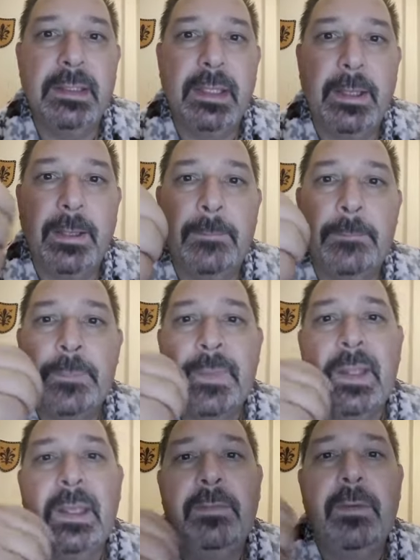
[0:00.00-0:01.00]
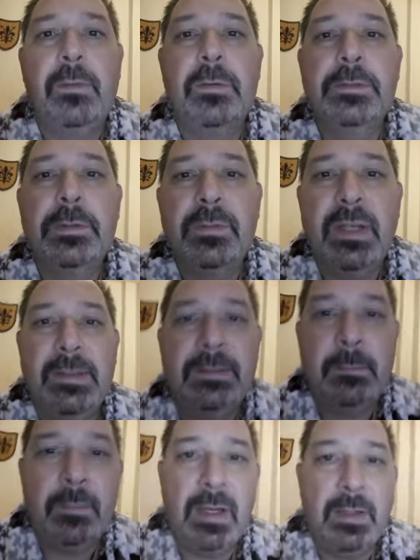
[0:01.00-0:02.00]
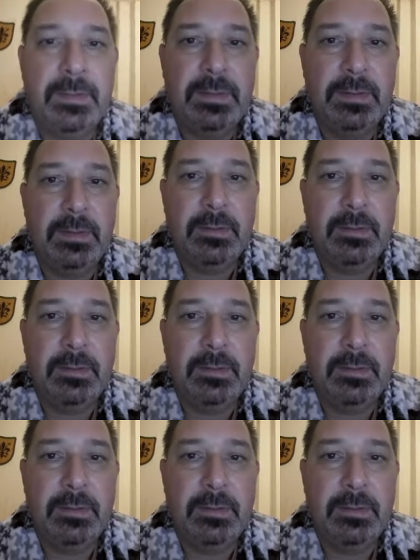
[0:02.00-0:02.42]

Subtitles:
Like, if I'm going to write about